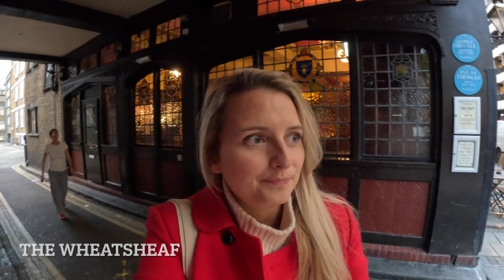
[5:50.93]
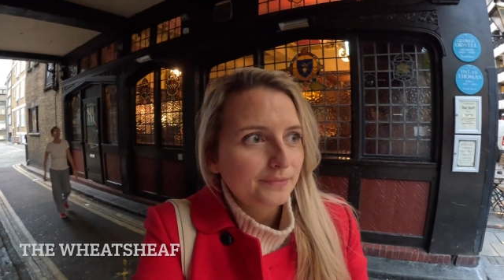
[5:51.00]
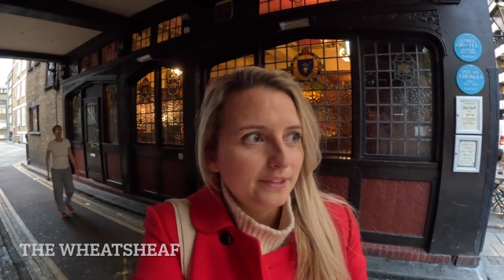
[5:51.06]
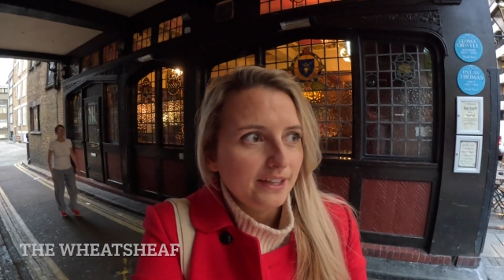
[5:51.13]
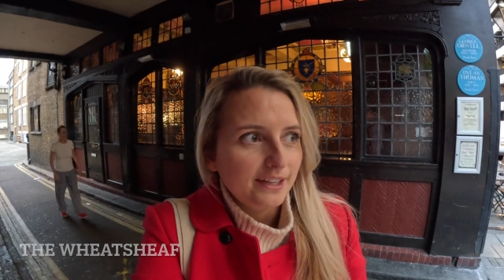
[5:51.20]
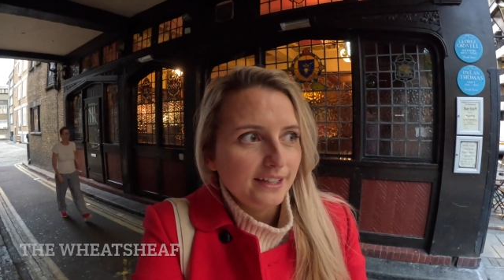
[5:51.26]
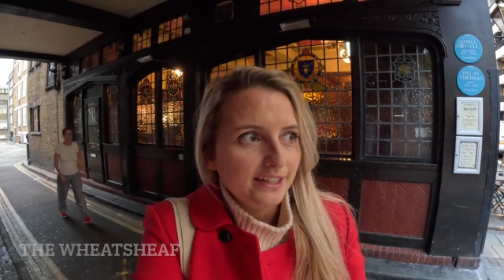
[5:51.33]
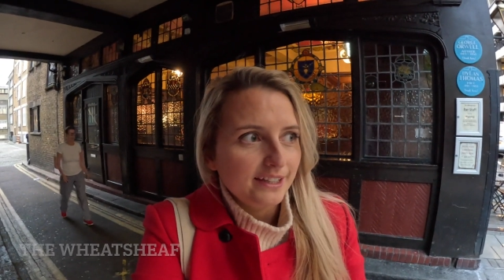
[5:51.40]

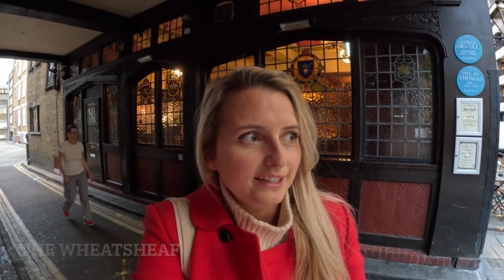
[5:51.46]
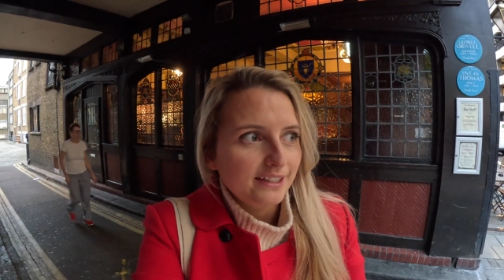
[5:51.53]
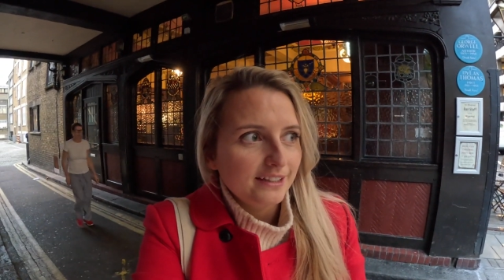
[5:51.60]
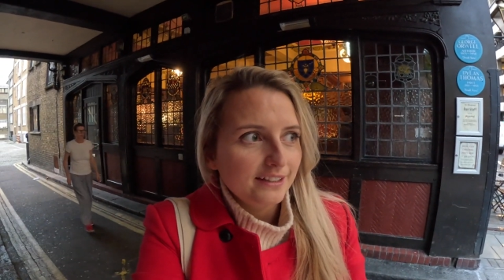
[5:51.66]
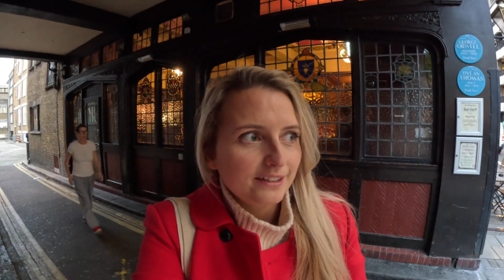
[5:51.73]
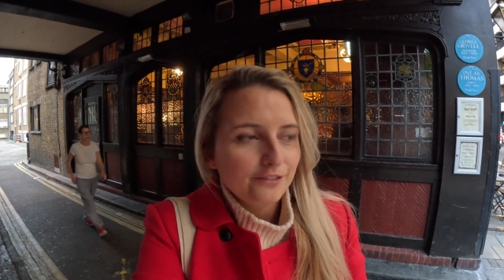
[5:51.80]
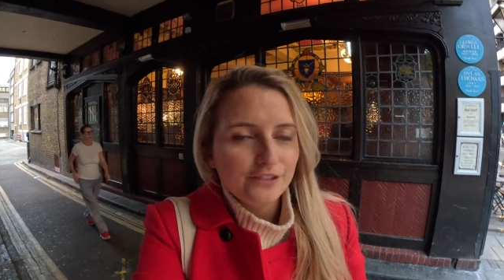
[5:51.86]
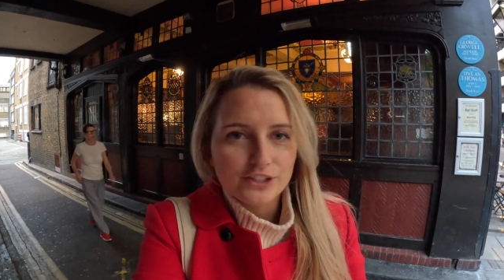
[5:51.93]
the
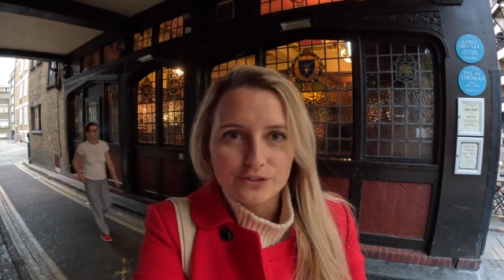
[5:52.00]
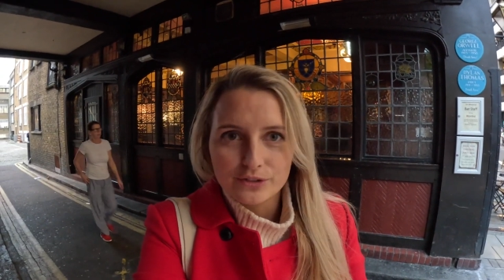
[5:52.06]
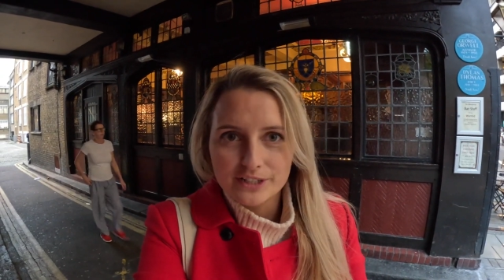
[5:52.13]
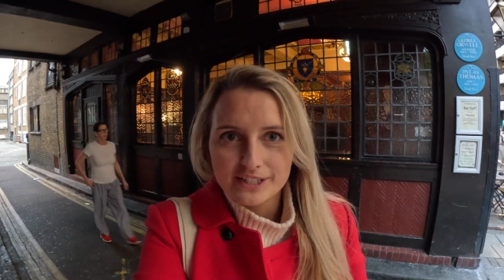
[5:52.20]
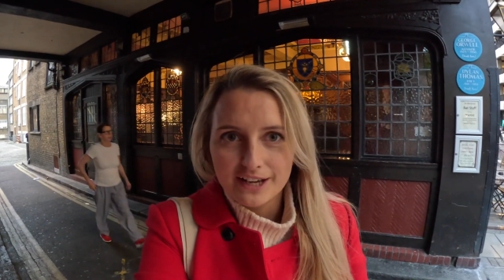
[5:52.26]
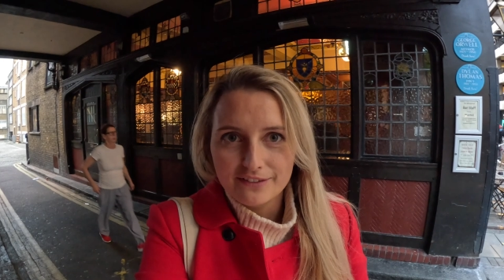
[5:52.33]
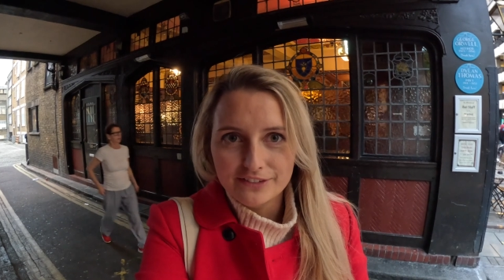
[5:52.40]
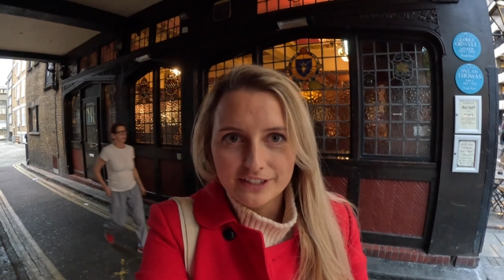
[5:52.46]
Fitzroy
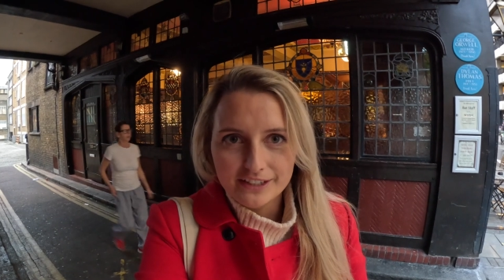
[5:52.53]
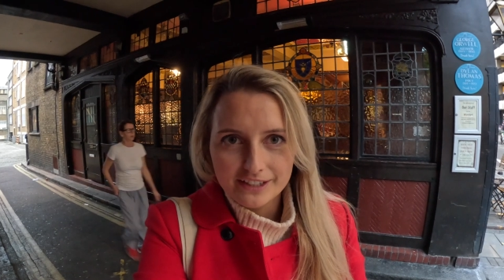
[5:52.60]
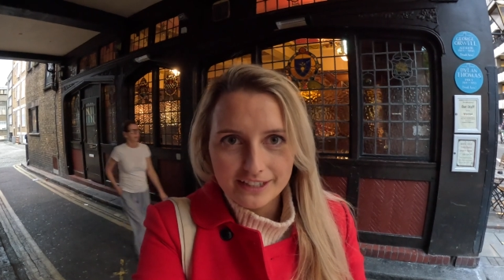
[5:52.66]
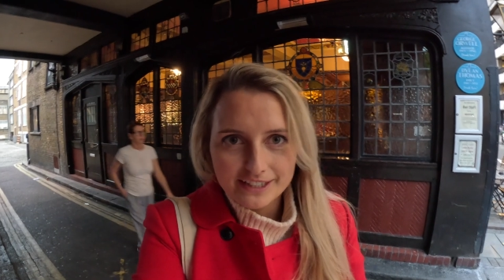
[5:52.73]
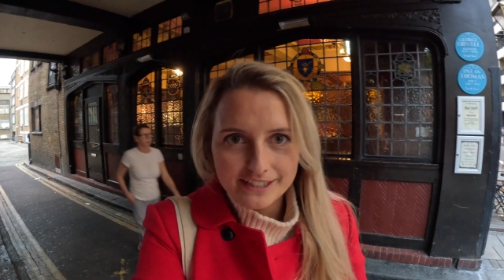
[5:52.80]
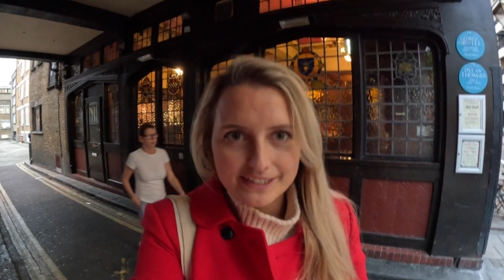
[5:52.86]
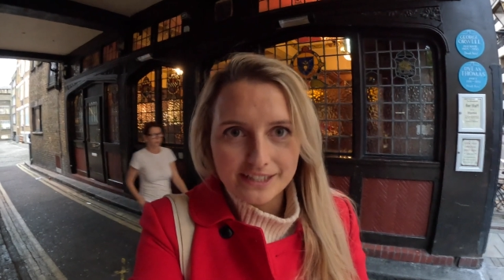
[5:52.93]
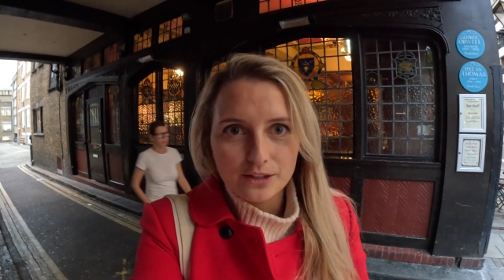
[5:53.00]
Tavern
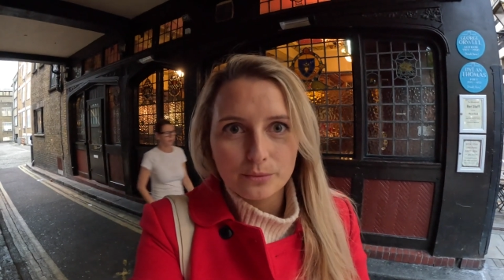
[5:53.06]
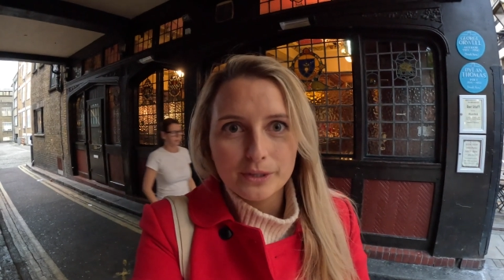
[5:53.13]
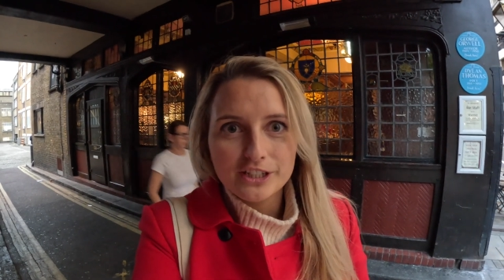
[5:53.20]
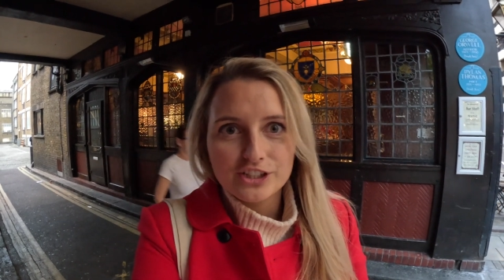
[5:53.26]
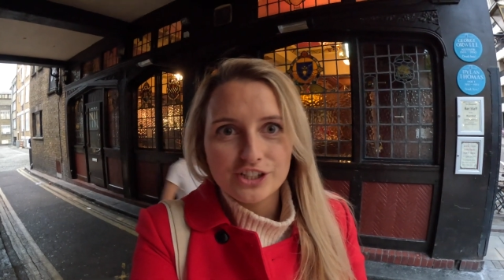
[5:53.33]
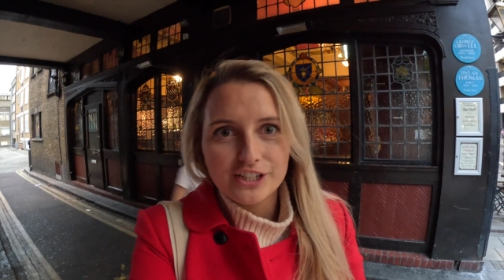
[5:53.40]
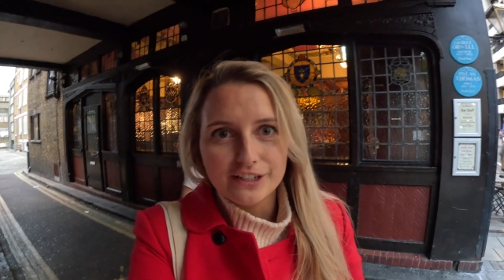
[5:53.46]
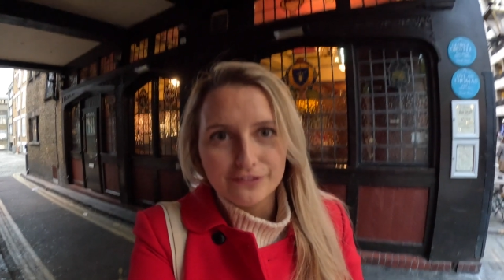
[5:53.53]
is the Wheat
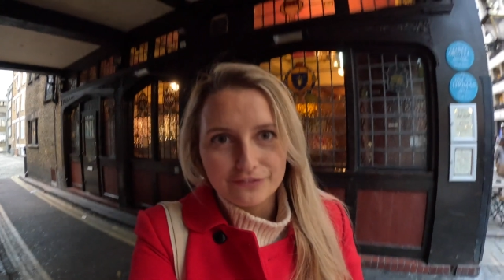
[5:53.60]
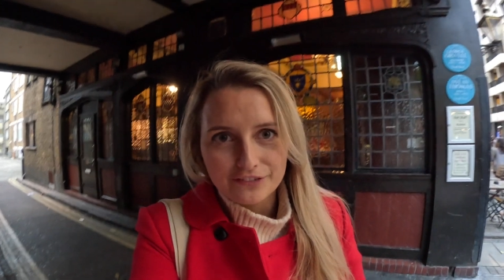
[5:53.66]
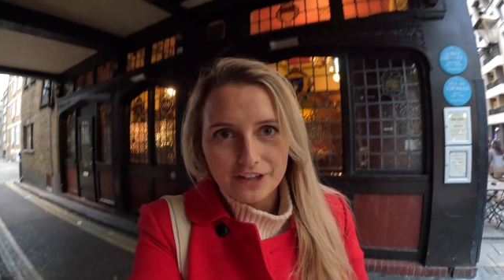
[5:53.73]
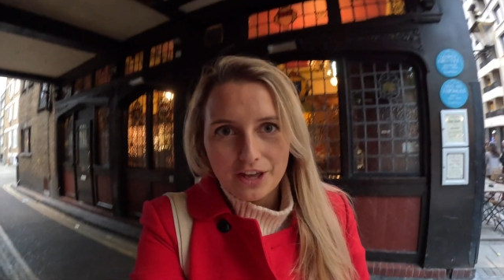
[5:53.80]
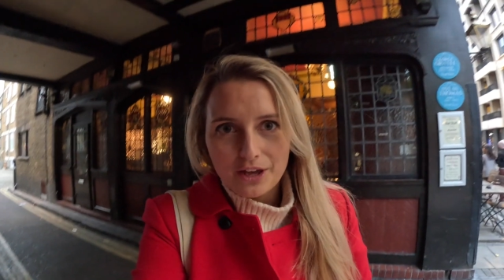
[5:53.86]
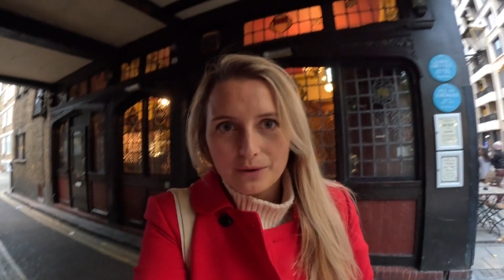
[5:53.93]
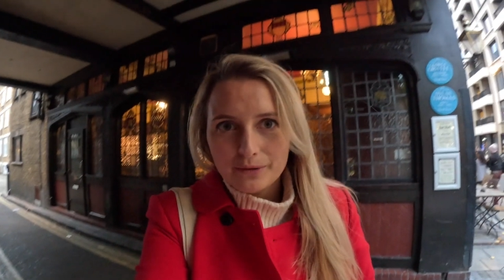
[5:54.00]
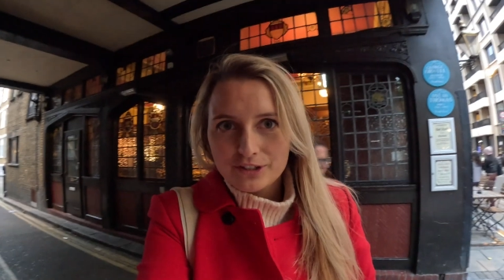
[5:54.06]
Sheaf,
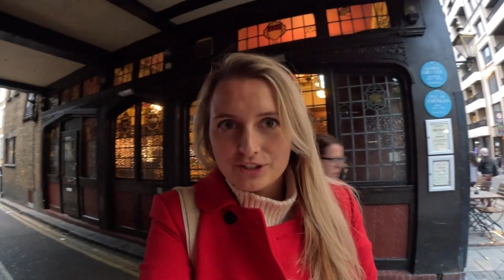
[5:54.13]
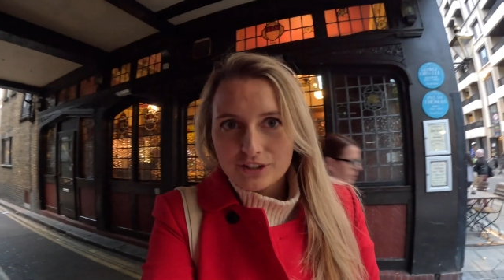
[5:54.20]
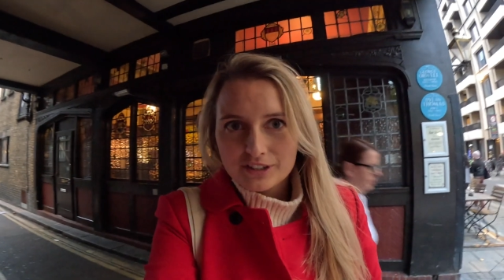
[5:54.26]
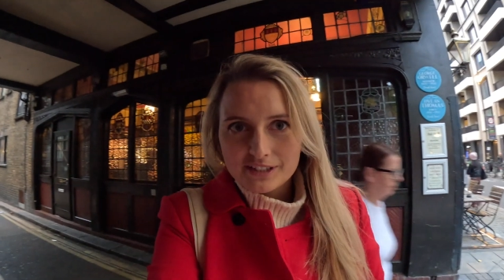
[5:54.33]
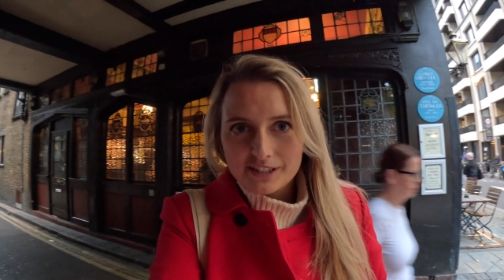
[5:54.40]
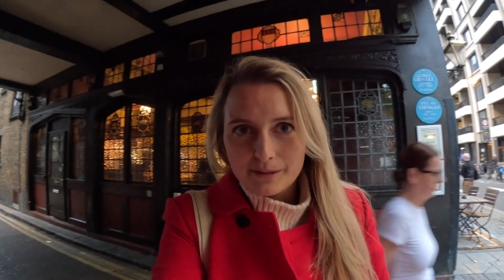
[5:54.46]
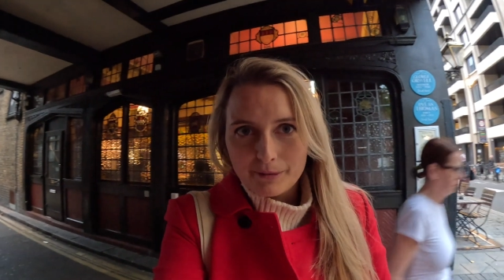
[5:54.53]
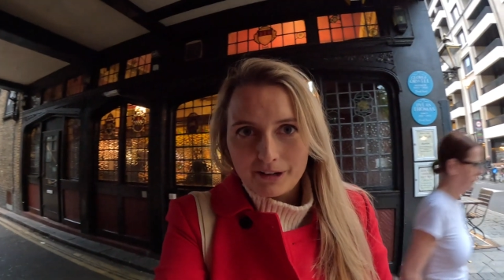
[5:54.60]
which you
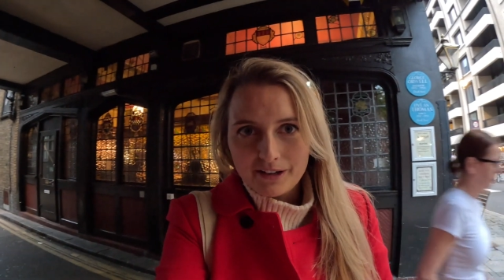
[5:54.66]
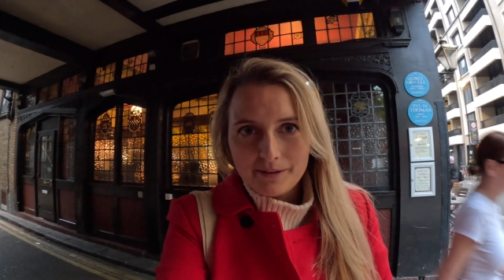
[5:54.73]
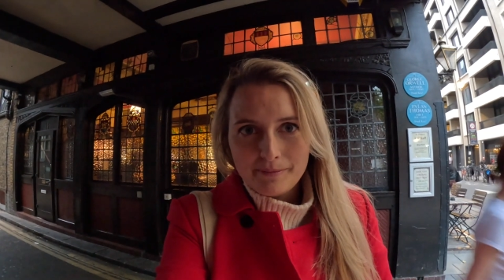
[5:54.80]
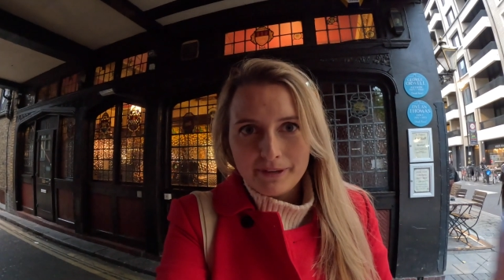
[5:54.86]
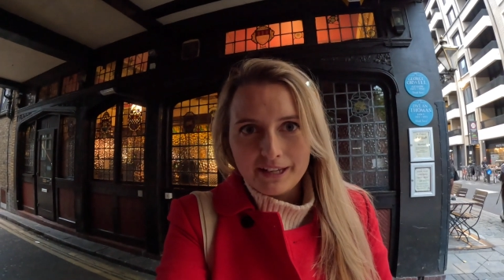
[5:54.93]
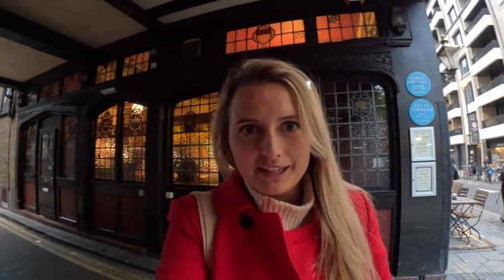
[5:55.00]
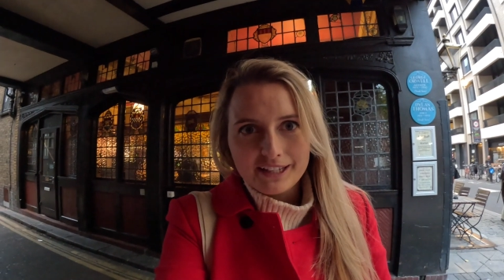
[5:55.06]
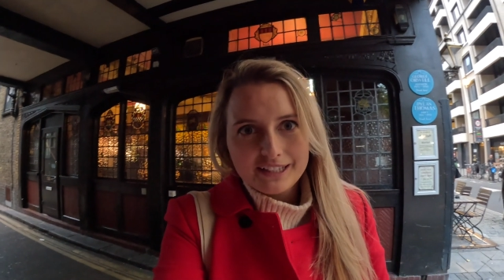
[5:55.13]
can see behind
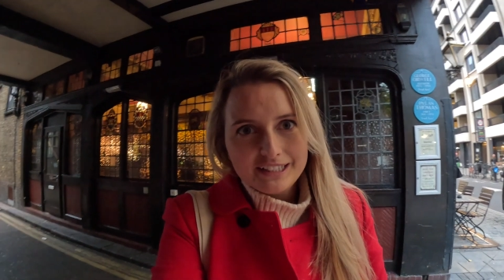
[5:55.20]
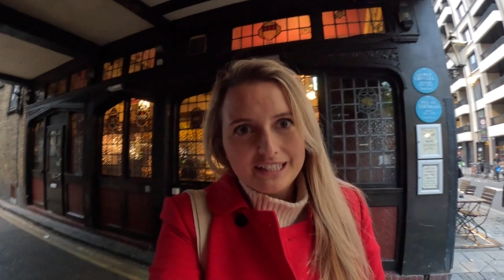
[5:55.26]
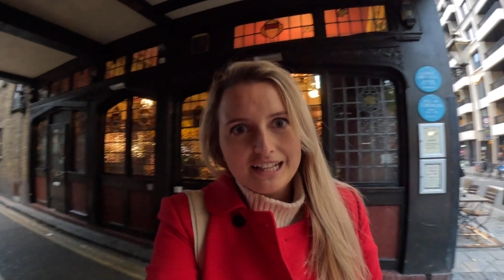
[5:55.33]
me.